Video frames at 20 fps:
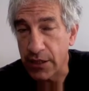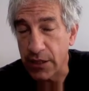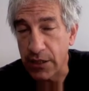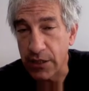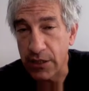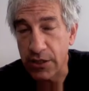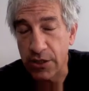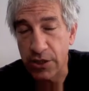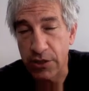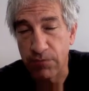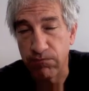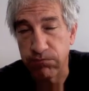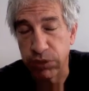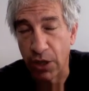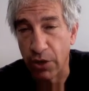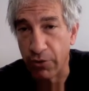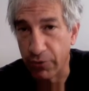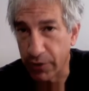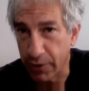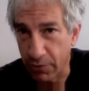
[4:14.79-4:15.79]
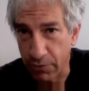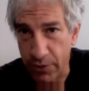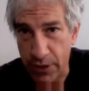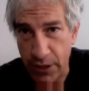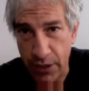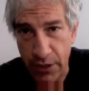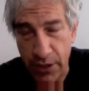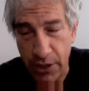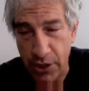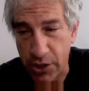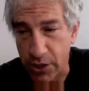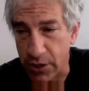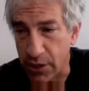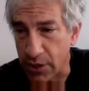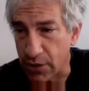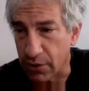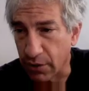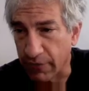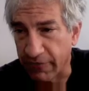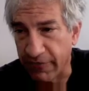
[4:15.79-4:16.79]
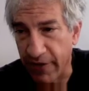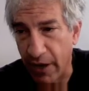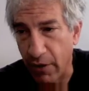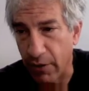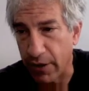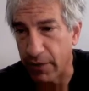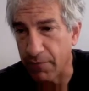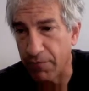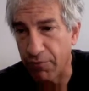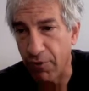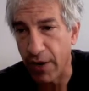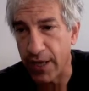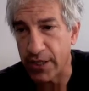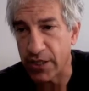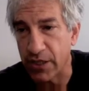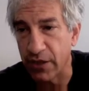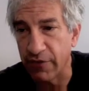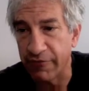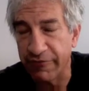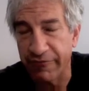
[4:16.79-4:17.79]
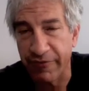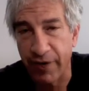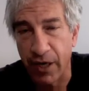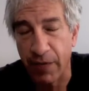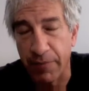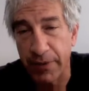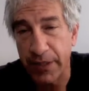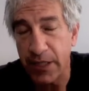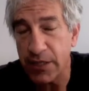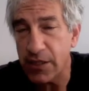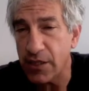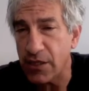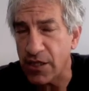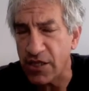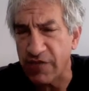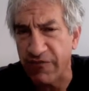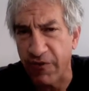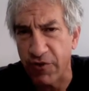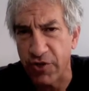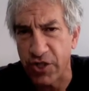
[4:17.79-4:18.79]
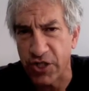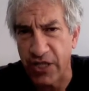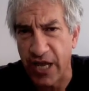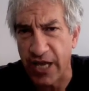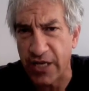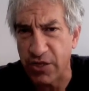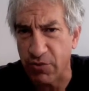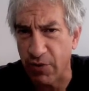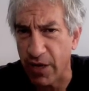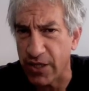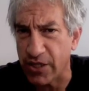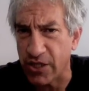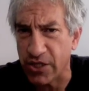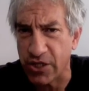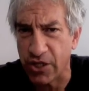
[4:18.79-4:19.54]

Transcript: He's just blown through his conditions. He's looked very impressive, but this is his first stakes race.